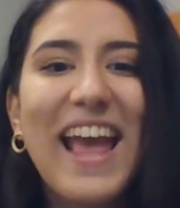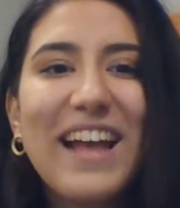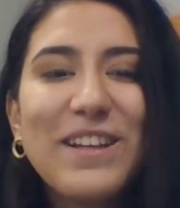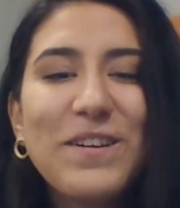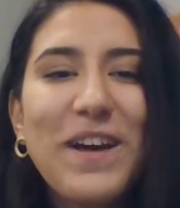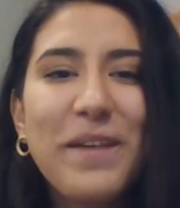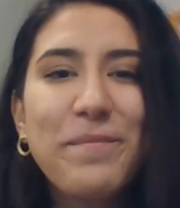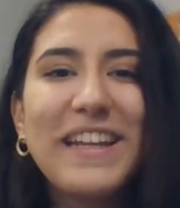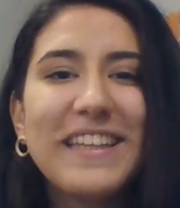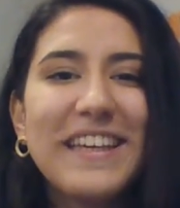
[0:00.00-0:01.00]
Hello,
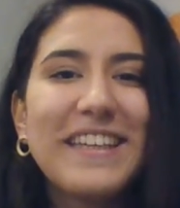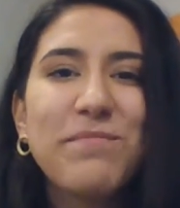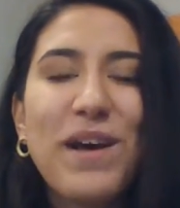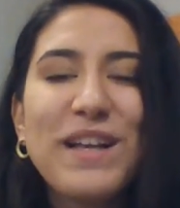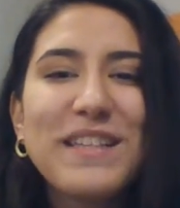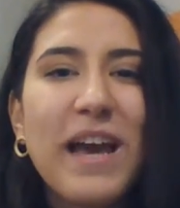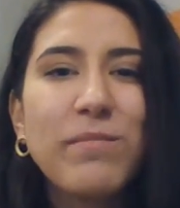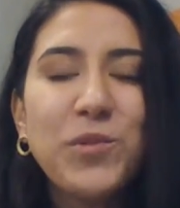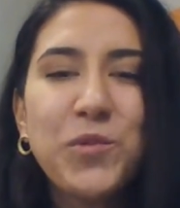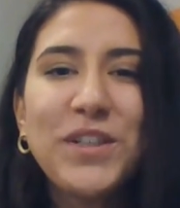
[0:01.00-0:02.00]
I'm Melike Yilmaz.
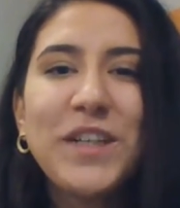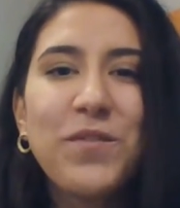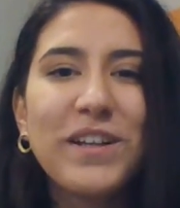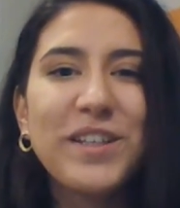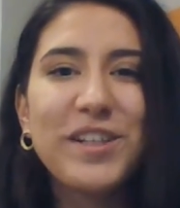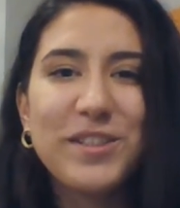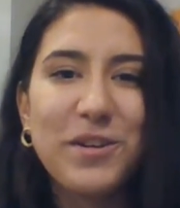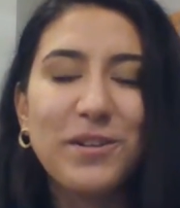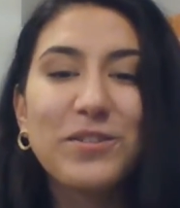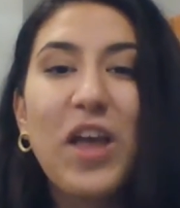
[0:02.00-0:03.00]
I'm 21 years
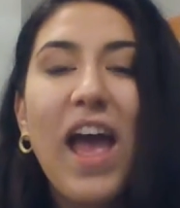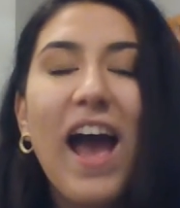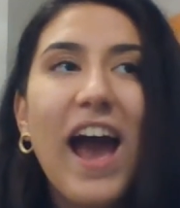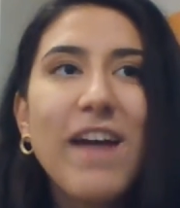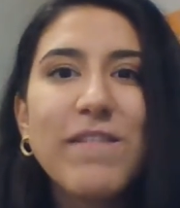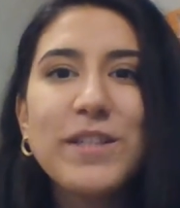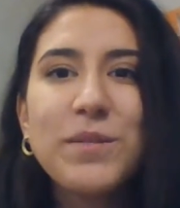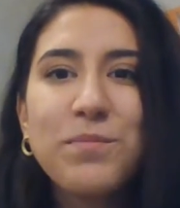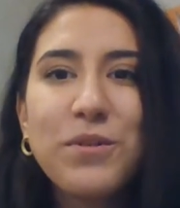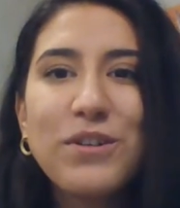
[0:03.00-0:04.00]
old. I
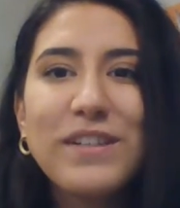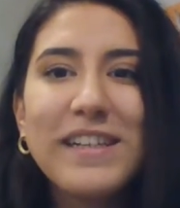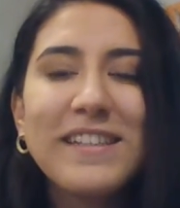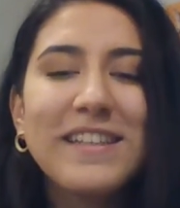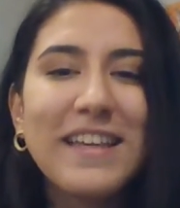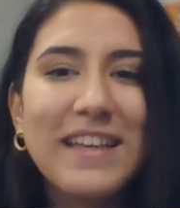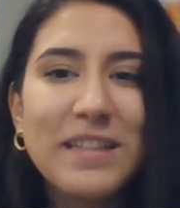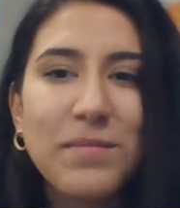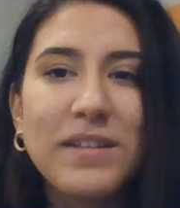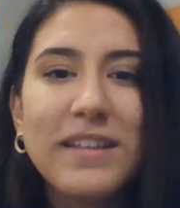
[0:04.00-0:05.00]
was born in
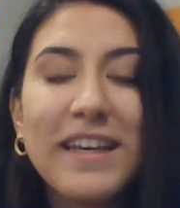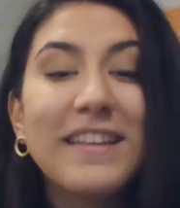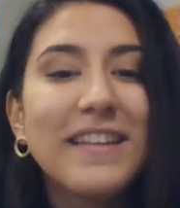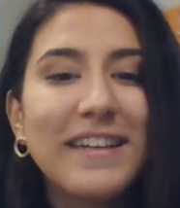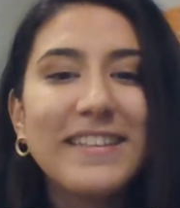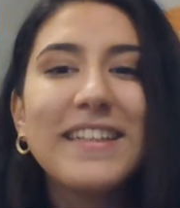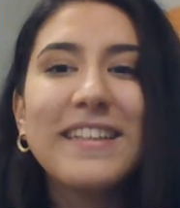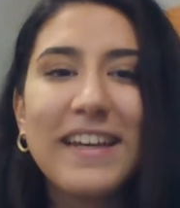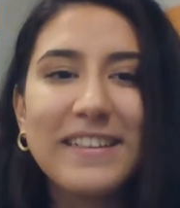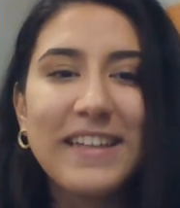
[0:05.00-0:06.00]
Izmit in
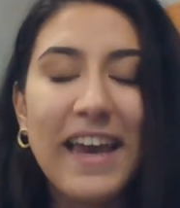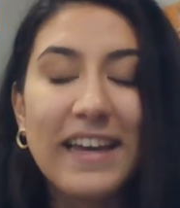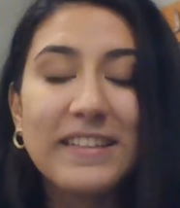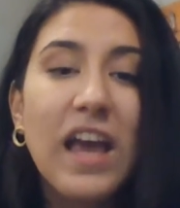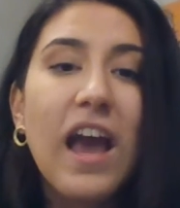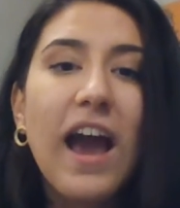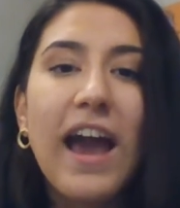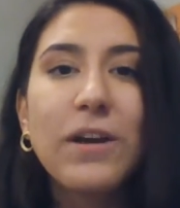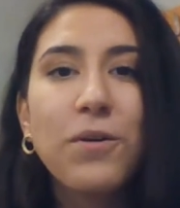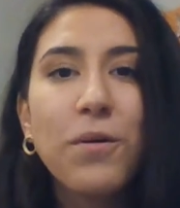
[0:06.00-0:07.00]
1998.
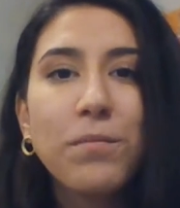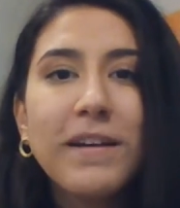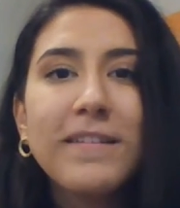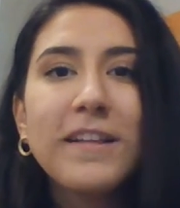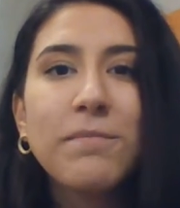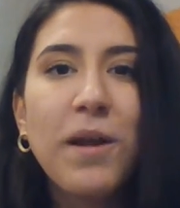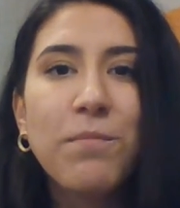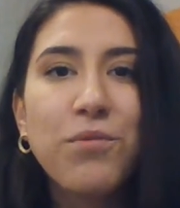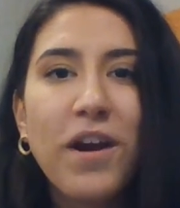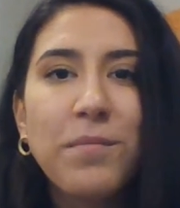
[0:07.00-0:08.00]
I completed my
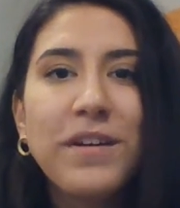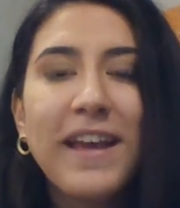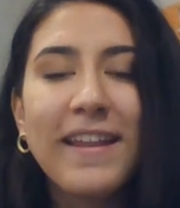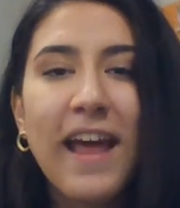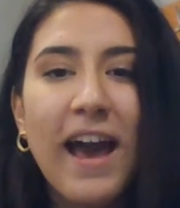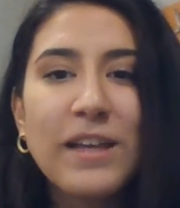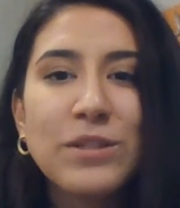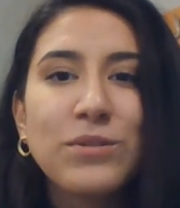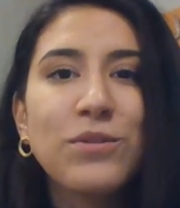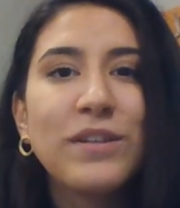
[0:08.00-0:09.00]
primary and high
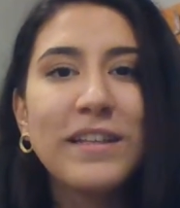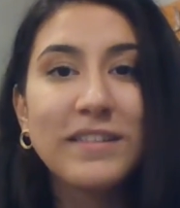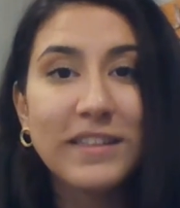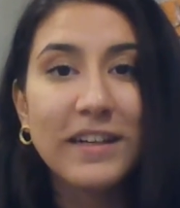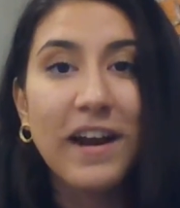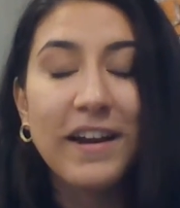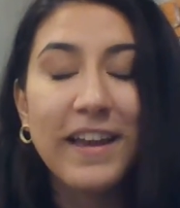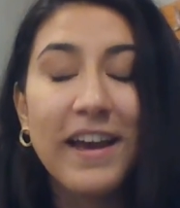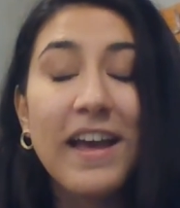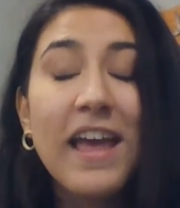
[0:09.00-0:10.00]
school in
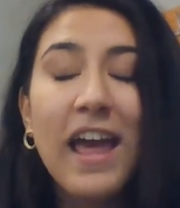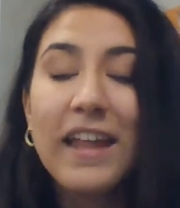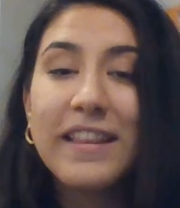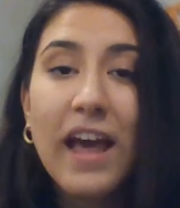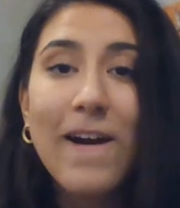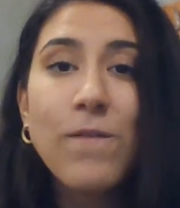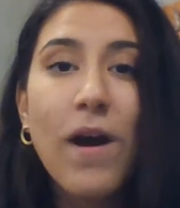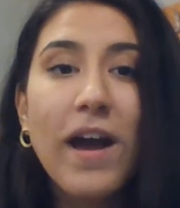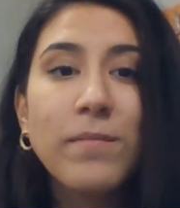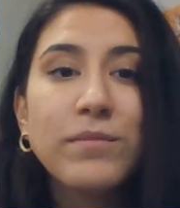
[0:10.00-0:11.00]
Sakarya. Now
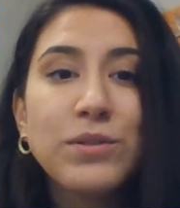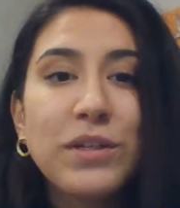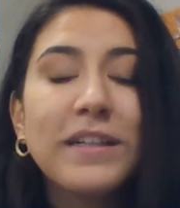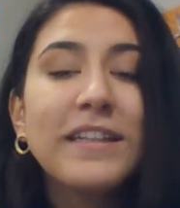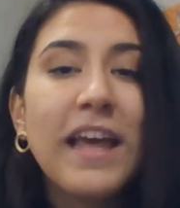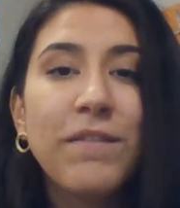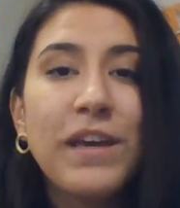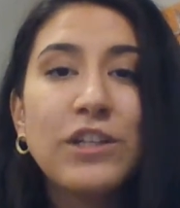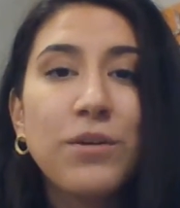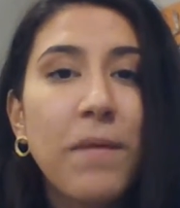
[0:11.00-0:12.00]
I'm studying
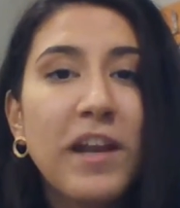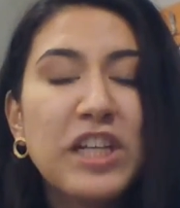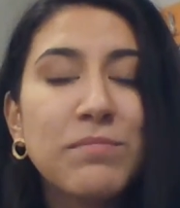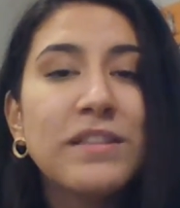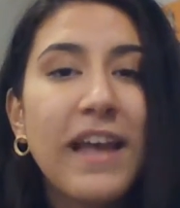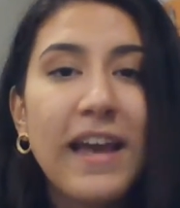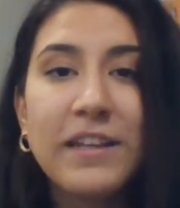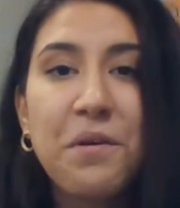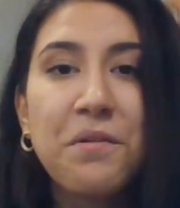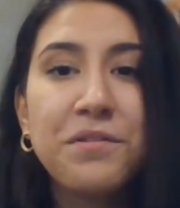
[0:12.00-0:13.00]
aviation management
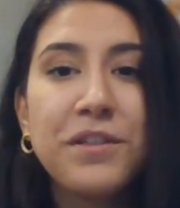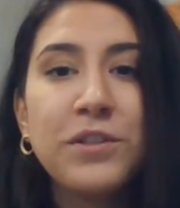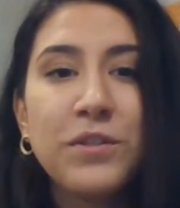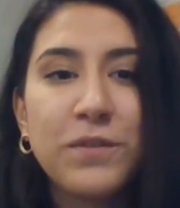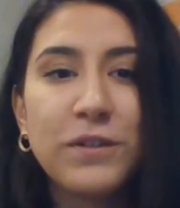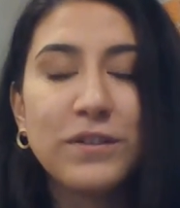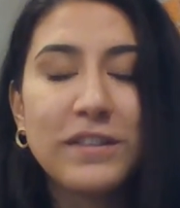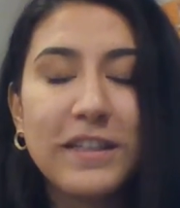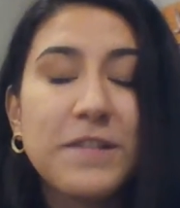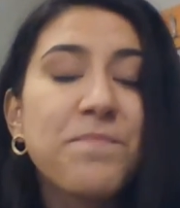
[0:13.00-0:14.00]
at Özyeğin
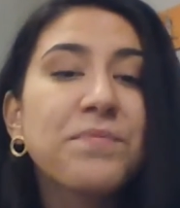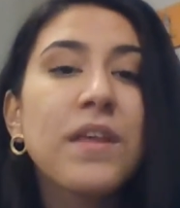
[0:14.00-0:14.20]
University.